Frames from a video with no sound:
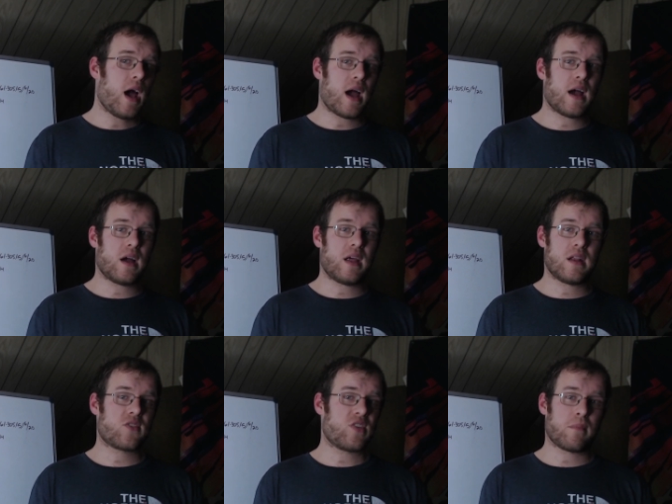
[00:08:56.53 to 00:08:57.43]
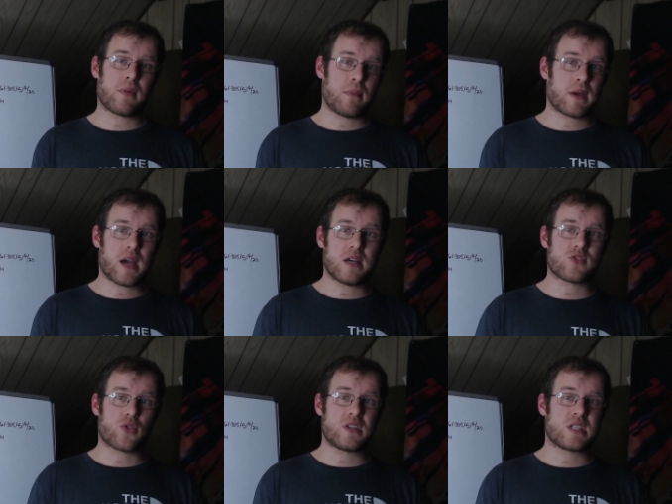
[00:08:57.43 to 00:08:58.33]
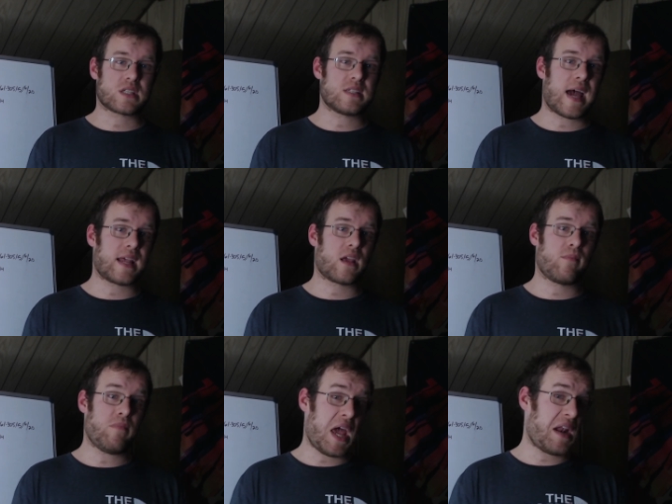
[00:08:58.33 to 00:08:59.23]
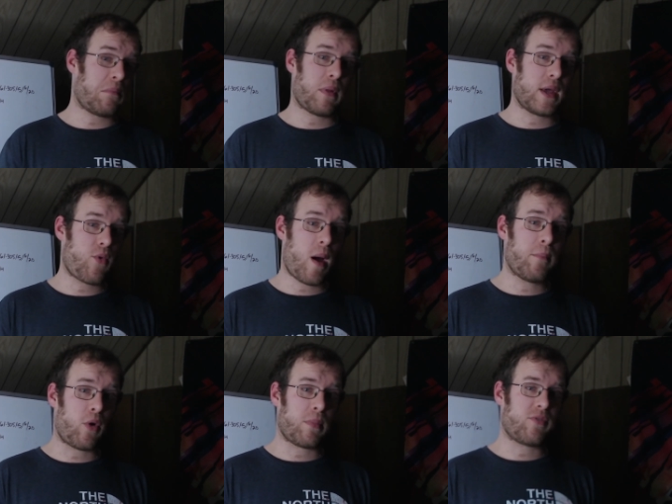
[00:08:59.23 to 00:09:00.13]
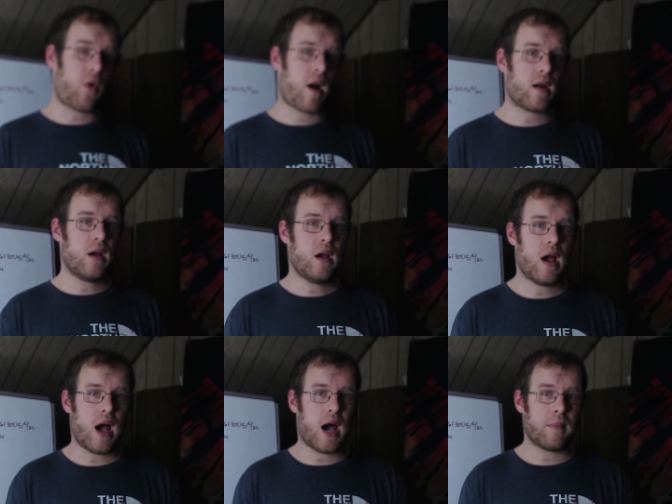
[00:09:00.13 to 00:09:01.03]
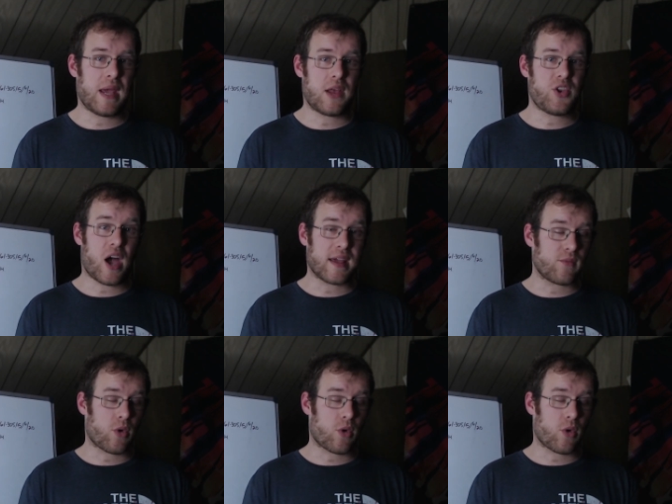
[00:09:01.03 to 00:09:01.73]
And it's simply because 369 hadn't played Rumble before. And Knight